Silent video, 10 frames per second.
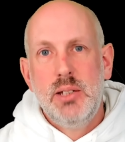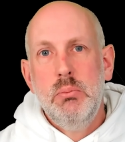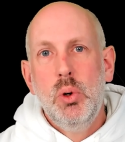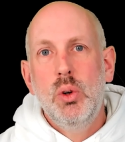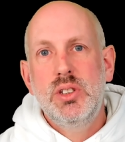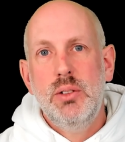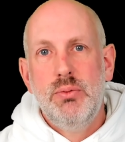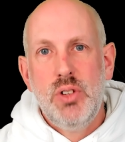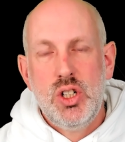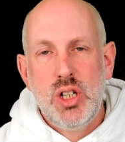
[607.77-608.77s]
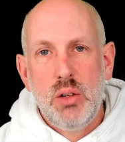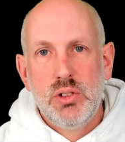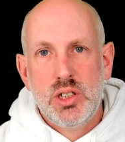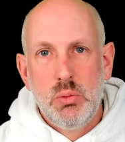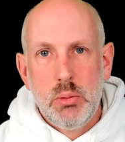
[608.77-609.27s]
it's important for
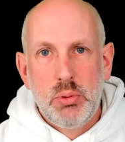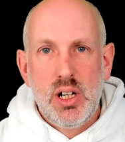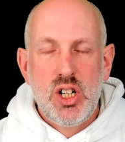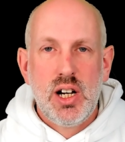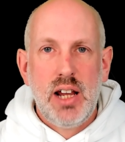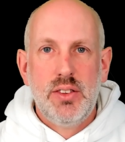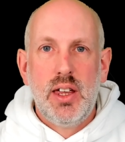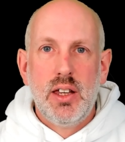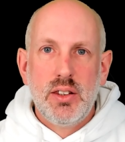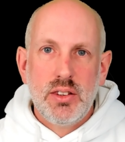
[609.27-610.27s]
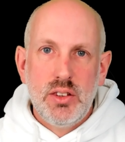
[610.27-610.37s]
students to appreciate that